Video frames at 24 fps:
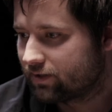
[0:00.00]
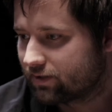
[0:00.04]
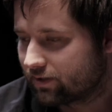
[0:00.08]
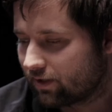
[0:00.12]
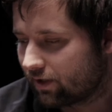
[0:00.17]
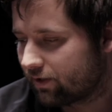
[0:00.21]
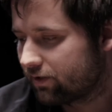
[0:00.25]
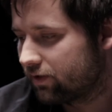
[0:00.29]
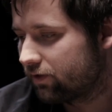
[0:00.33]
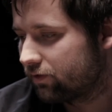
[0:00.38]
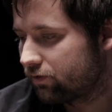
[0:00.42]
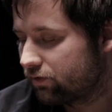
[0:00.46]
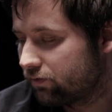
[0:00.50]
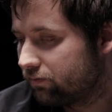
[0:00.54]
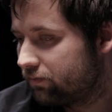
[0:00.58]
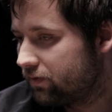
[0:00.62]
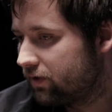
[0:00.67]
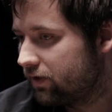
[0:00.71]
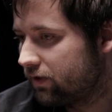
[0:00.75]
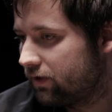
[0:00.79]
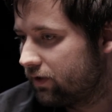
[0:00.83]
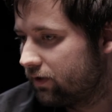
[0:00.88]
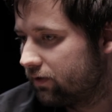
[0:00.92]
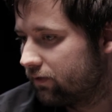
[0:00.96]
it's starting to
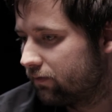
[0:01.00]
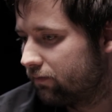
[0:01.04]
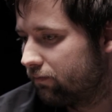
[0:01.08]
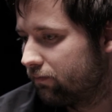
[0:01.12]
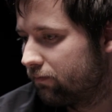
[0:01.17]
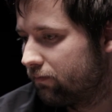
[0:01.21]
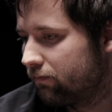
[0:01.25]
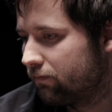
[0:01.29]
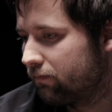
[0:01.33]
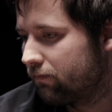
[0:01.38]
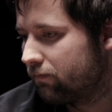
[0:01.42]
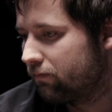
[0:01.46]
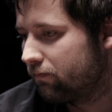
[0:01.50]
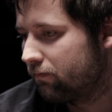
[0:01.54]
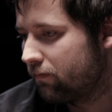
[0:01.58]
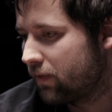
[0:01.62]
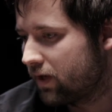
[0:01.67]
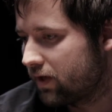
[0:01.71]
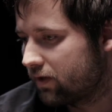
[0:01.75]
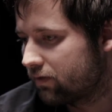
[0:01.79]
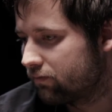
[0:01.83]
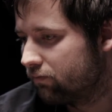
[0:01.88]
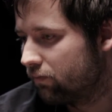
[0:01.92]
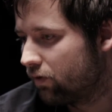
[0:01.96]
be
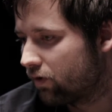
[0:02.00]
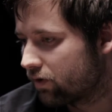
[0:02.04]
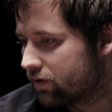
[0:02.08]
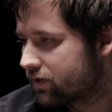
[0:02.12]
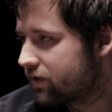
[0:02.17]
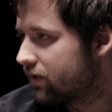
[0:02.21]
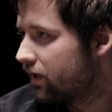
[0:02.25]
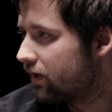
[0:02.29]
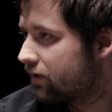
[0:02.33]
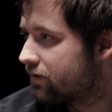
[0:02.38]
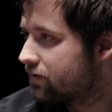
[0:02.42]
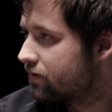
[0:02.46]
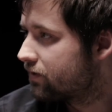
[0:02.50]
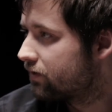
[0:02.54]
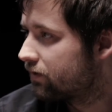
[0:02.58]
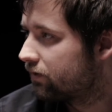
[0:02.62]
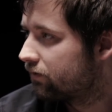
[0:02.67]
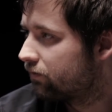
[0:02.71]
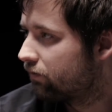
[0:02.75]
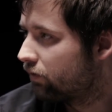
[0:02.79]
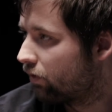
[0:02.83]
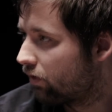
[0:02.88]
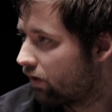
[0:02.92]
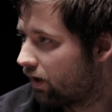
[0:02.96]
make more sense
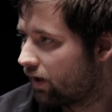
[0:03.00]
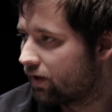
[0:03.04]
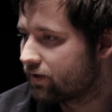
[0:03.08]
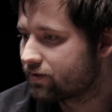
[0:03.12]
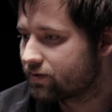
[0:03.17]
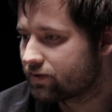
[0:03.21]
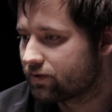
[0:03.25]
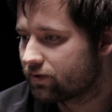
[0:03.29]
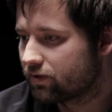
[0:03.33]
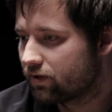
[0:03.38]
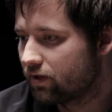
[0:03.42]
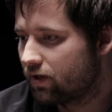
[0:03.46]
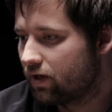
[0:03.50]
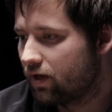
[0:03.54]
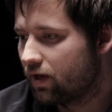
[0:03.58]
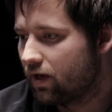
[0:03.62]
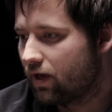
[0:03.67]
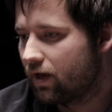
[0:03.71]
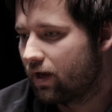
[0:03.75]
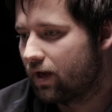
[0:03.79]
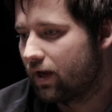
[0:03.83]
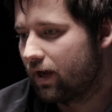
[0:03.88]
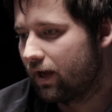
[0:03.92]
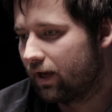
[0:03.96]
for us
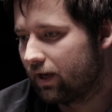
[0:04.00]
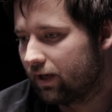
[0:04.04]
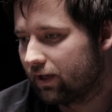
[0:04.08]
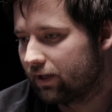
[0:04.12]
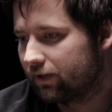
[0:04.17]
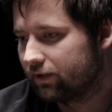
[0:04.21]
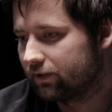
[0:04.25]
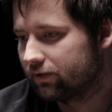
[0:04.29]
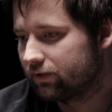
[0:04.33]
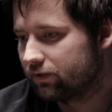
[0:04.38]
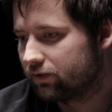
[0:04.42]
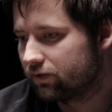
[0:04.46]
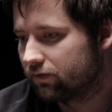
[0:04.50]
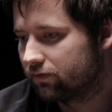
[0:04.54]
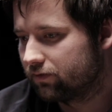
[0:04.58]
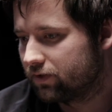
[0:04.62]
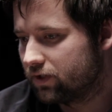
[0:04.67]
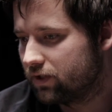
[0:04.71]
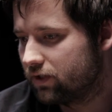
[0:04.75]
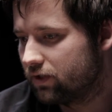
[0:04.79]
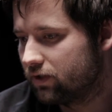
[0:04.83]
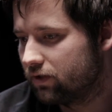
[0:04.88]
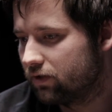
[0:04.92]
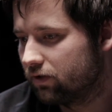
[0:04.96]
and
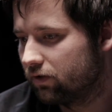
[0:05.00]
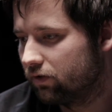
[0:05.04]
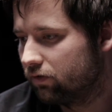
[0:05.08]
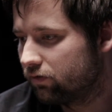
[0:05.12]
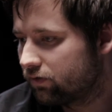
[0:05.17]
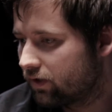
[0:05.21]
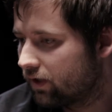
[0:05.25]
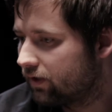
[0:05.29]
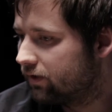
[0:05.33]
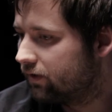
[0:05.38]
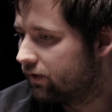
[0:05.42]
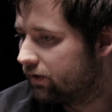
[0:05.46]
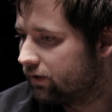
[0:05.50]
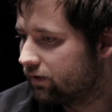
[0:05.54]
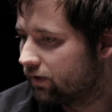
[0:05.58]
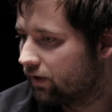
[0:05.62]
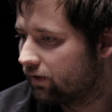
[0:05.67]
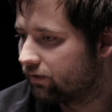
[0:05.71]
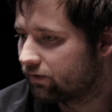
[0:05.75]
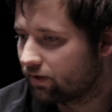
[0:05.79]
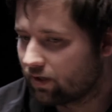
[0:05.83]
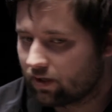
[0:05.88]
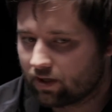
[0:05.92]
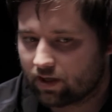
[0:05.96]
we look at it
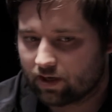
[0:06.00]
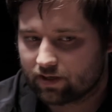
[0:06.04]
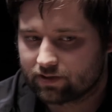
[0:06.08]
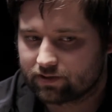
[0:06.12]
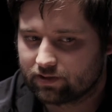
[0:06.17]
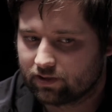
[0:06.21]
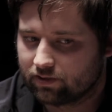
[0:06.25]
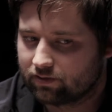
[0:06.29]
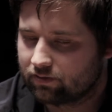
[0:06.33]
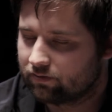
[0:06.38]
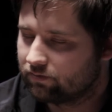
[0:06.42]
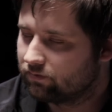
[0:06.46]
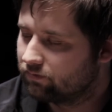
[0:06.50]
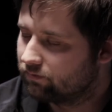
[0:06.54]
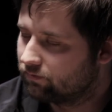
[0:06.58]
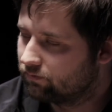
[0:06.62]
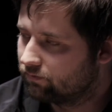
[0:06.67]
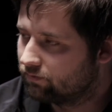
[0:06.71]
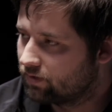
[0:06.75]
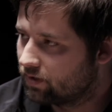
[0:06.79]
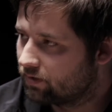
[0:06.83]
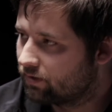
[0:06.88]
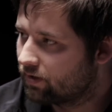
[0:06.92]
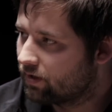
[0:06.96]
and realize that
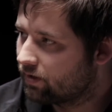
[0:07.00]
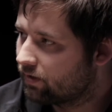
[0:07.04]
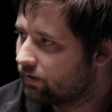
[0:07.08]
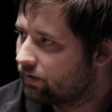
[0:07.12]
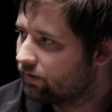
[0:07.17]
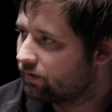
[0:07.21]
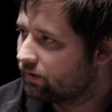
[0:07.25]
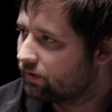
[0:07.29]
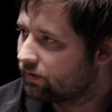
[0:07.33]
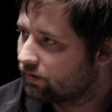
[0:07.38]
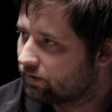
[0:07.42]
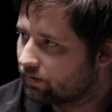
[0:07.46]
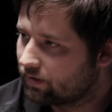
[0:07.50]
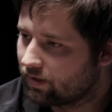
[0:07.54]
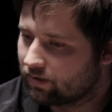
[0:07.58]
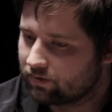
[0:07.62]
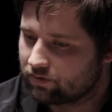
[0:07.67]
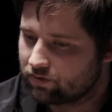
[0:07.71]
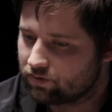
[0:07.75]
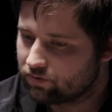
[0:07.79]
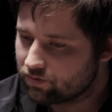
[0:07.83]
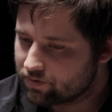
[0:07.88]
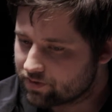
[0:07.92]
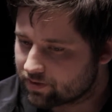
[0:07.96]
we really
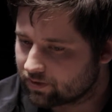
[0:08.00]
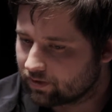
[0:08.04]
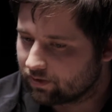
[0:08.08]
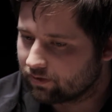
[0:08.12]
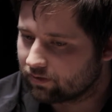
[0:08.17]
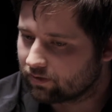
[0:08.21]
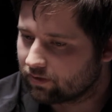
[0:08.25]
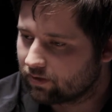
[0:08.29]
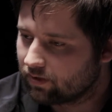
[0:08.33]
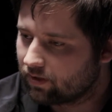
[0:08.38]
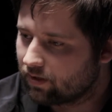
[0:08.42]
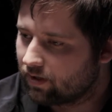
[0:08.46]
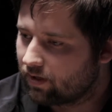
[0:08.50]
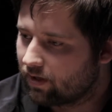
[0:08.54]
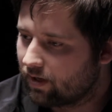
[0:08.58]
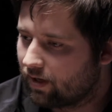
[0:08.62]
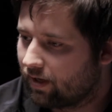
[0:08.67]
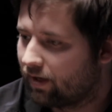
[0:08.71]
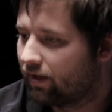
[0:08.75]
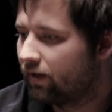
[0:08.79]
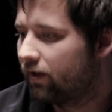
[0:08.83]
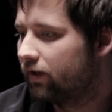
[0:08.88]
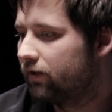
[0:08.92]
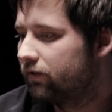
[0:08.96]
can use it
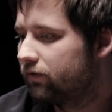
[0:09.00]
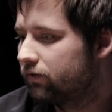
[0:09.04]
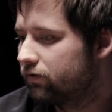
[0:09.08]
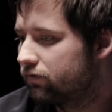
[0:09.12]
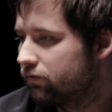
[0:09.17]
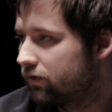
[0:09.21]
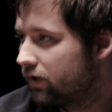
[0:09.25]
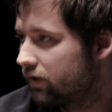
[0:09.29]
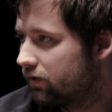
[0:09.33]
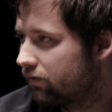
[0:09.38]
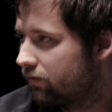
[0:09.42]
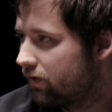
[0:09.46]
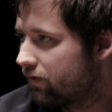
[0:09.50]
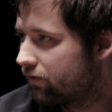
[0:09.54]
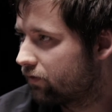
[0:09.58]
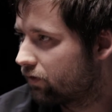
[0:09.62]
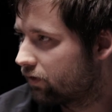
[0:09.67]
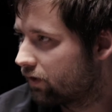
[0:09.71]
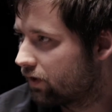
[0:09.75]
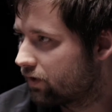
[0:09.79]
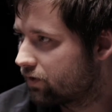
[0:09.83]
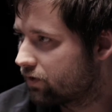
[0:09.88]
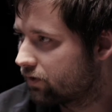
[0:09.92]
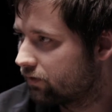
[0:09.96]
and together with
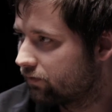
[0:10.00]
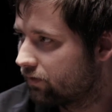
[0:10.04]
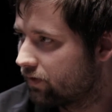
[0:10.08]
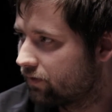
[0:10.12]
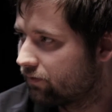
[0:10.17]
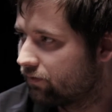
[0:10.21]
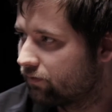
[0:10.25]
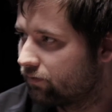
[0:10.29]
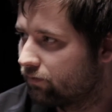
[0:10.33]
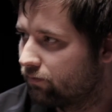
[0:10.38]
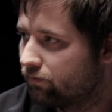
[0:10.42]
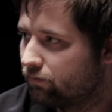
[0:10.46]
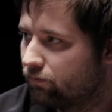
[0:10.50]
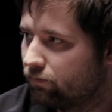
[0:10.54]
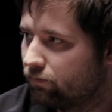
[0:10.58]
connection with